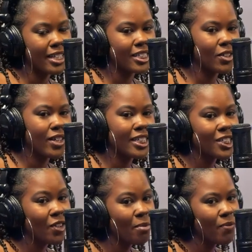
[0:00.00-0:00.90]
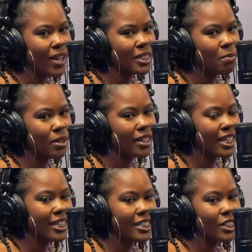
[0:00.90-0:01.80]
That's on Instagram and Facebook.
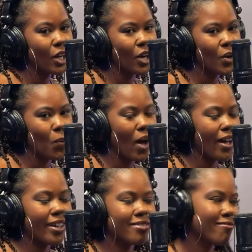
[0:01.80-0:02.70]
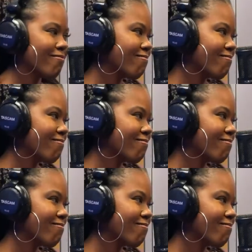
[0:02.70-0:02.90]
It's Her Wine.